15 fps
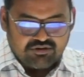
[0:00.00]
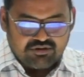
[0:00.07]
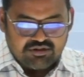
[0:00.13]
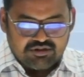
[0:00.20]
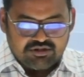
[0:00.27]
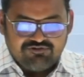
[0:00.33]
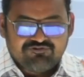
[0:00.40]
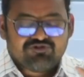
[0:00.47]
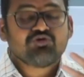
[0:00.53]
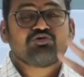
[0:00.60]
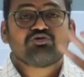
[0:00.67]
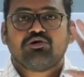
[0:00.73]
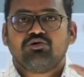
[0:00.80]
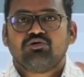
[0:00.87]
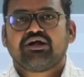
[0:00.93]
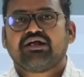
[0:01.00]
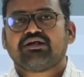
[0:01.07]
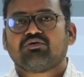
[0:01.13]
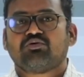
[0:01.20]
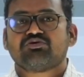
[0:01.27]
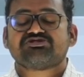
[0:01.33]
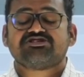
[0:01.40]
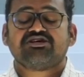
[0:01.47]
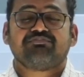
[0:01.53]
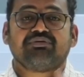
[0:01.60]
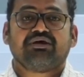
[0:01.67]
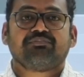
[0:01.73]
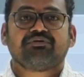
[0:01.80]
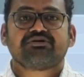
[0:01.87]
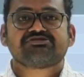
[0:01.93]
if you look at question
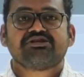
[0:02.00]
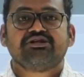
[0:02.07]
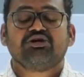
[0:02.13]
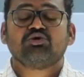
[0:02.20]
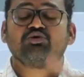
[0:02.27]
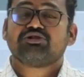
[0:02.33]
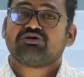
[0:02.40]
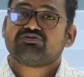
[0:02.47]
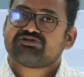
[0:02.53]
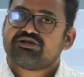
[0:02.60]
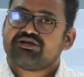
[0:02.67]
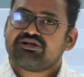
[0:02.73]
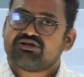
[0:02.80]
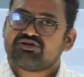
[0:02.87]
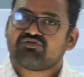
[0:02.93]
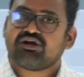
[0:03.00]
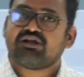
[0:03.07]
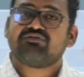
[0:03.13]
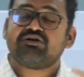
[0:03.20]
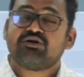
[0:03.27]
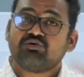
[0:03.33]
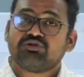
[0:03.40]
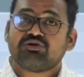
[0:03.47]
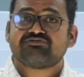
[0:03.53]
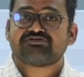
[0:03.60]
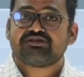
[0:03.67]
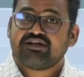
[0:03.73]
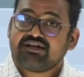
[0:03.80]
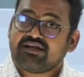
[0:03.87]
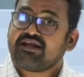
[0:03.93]
papers in
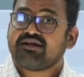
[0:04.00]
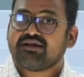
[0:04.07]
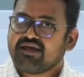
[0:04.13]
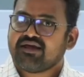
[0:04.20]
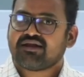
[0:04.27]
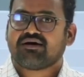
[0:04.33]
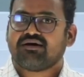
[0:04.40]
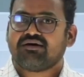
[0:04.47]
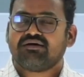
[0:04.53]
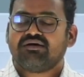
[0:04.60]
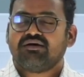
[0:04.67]
2012-2010 era,